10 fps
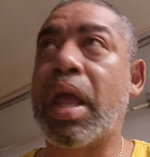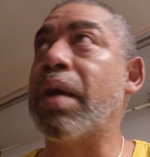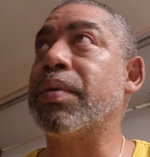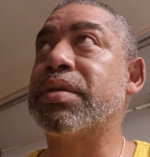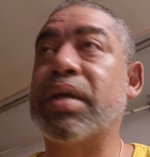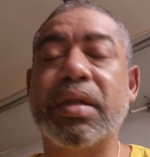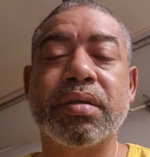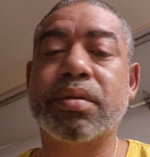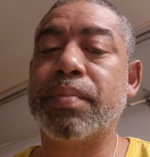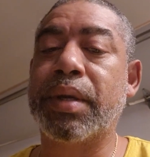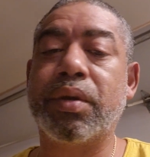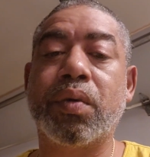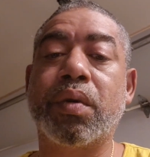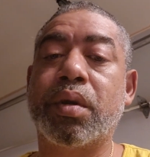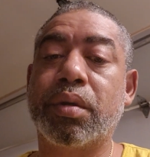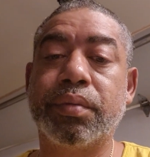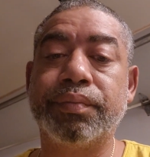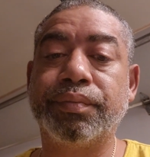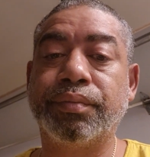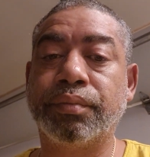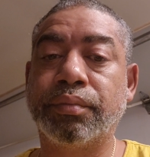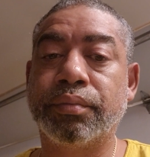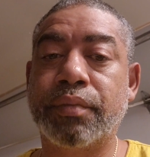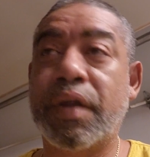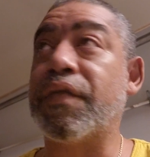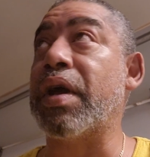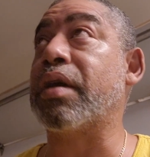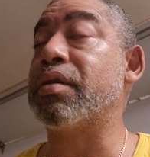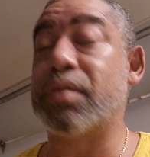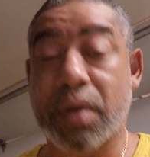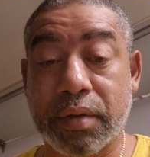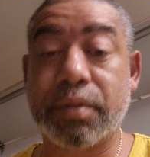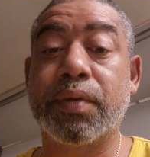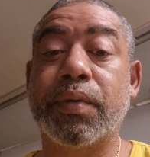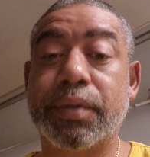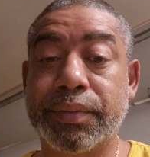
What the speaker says: I would say this to my daughter if I could talk to her.